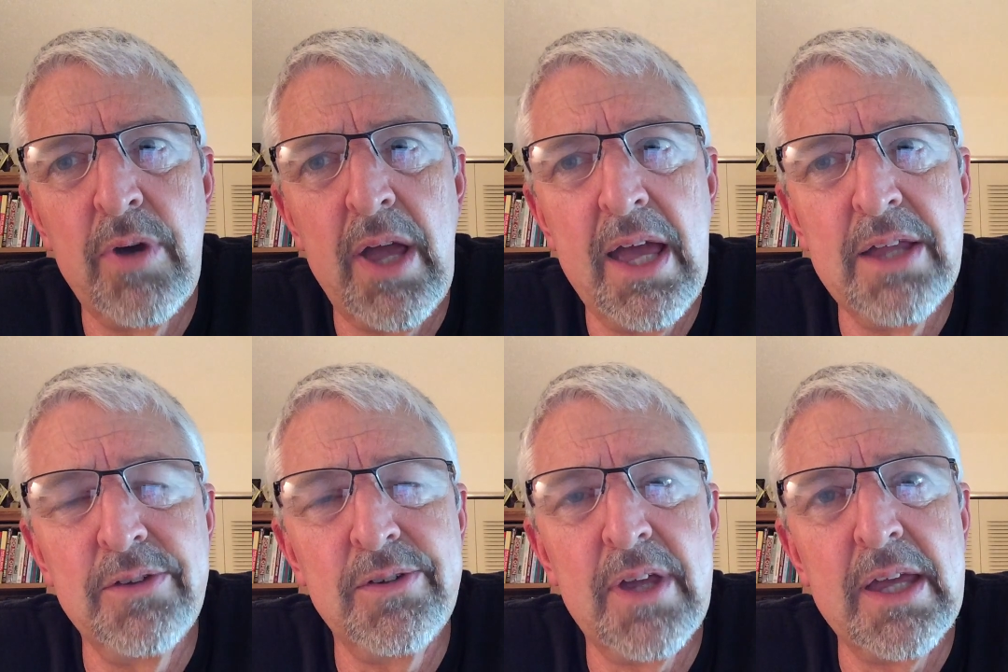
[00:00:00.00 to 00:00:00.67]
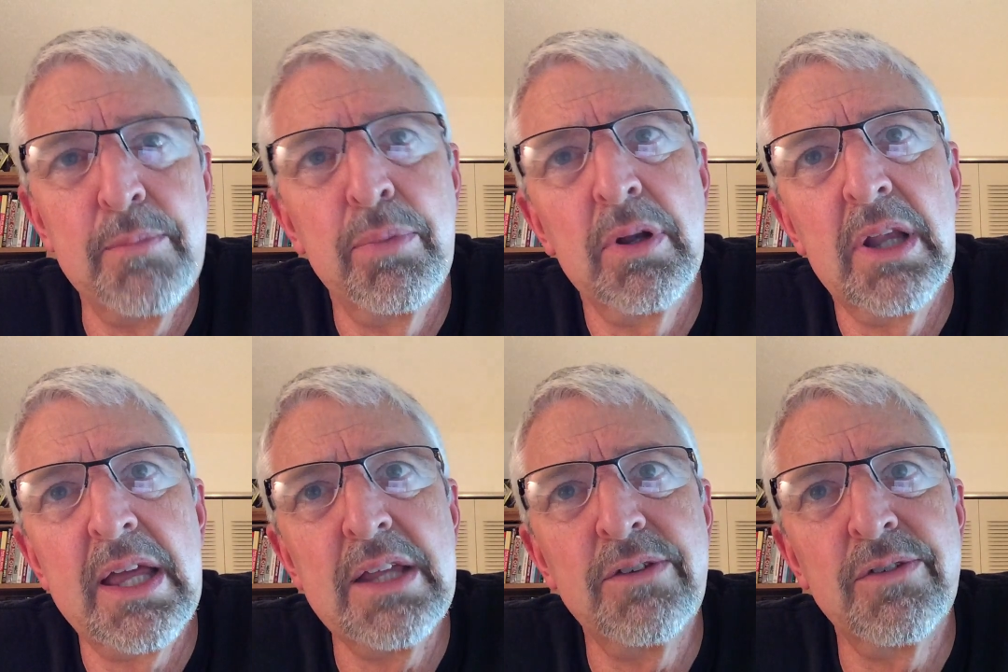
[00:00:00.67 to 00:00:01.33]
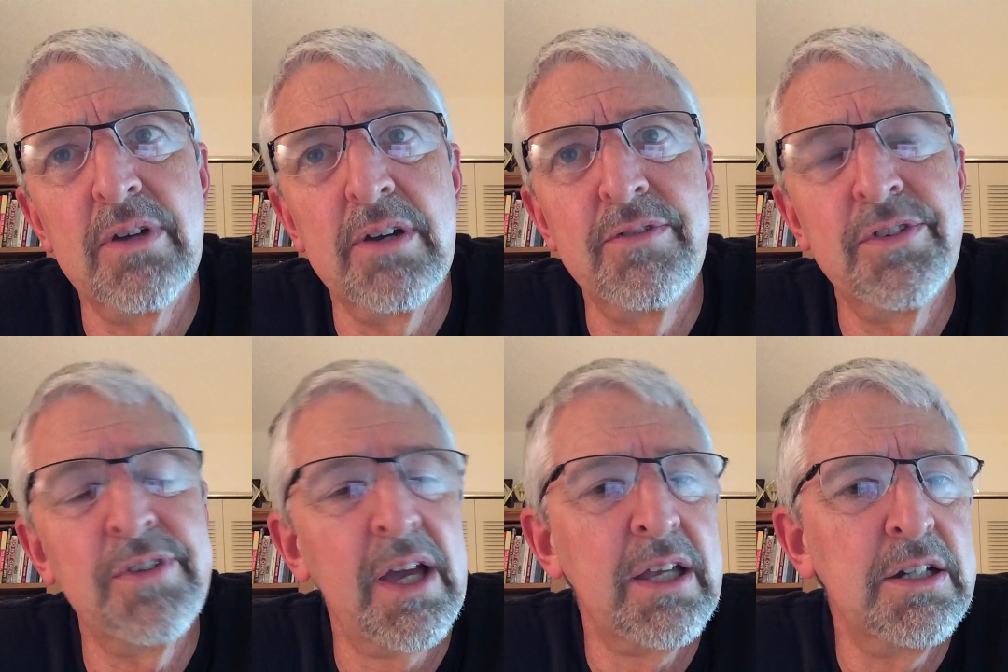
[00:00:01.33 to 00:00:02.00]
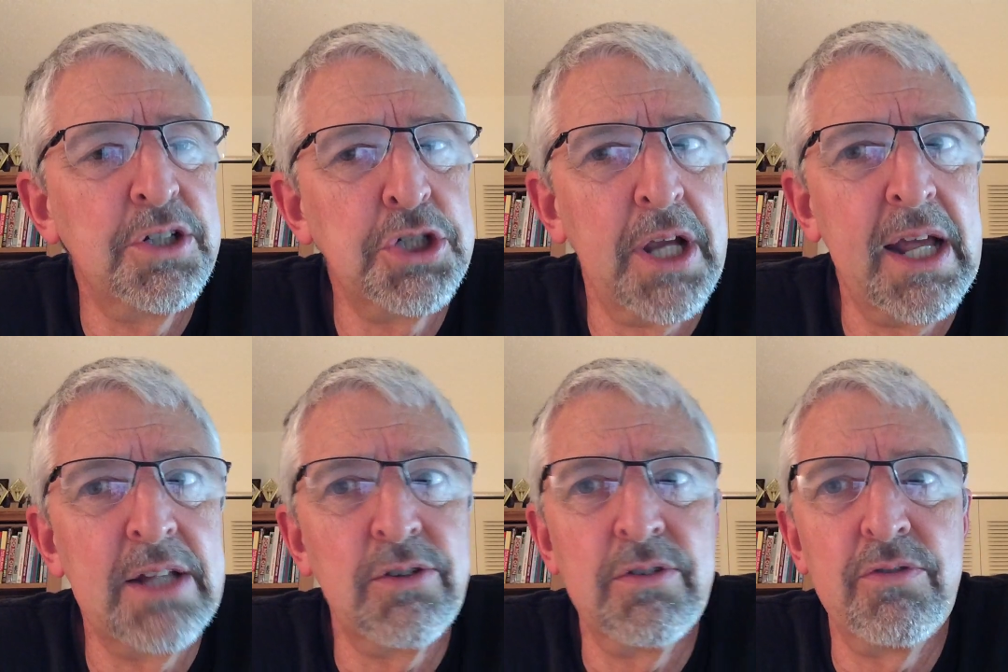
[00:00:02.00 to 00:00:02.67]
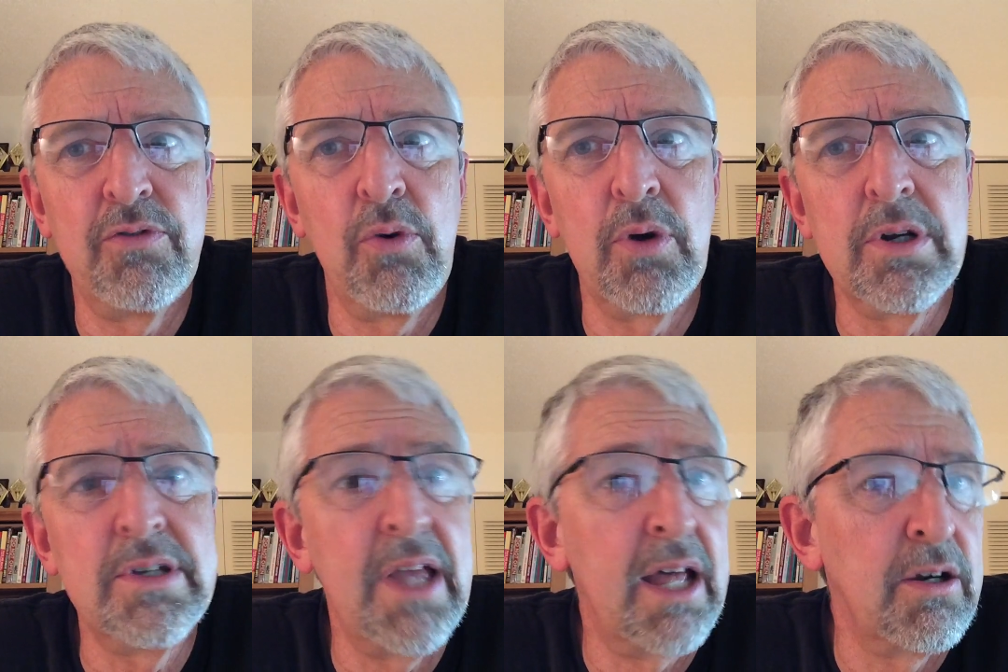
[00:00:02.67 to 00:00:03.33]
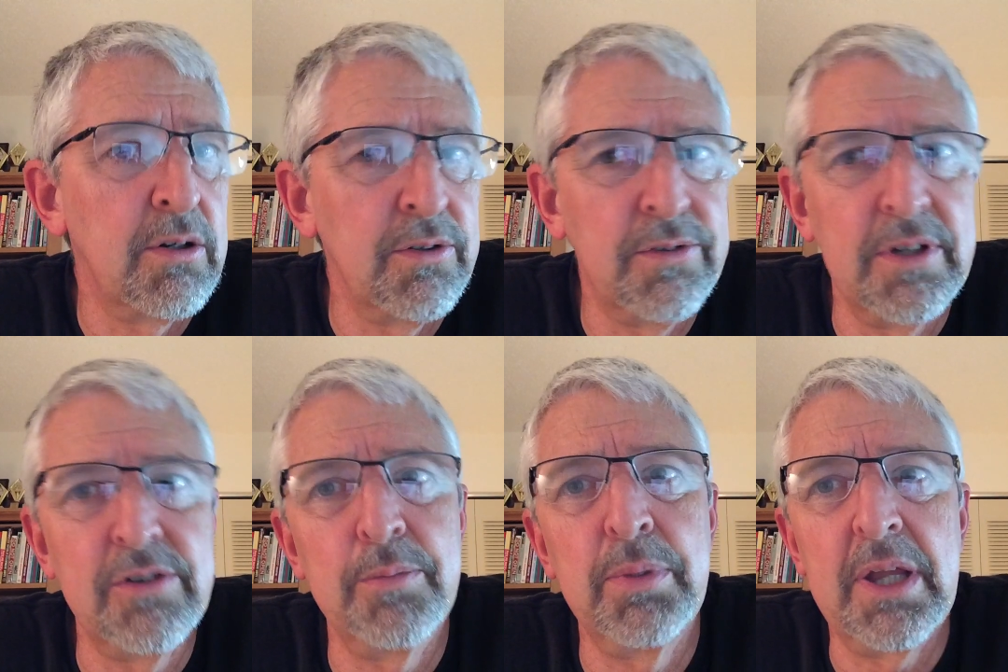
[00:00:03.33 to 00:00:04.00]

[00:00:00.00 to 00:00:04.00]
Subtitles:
as a place of second chance for debtors. It's a